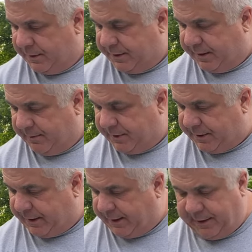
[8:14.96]
Set them
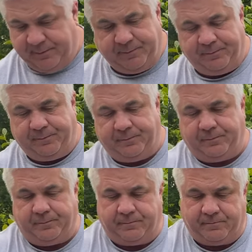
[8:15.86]
aside.
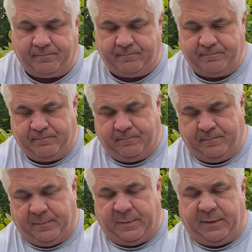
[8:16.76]

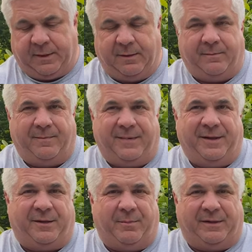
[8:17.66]
I
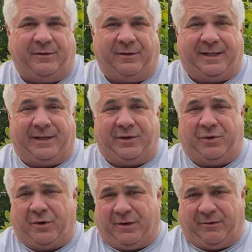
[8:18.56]
think they're meant to look like
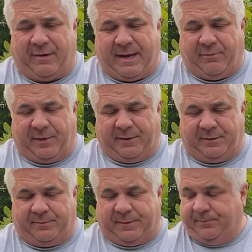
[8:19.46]
grab
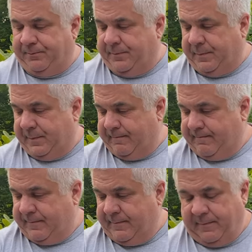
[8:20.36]
rails, but
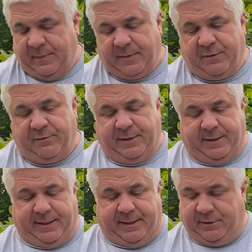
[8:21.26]
really
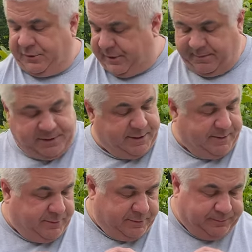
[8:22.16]
like an L-shaped
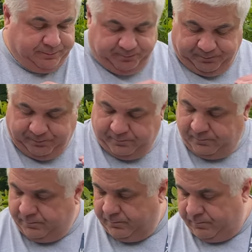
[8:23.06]
staple.
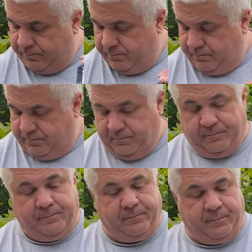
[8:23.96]

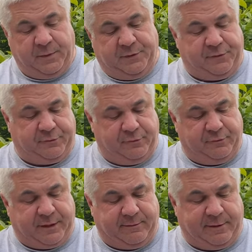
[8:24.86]
Just a
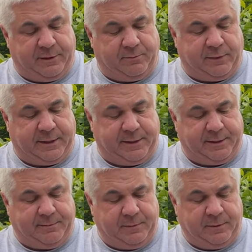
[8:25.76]
screwdriver to help pry it up.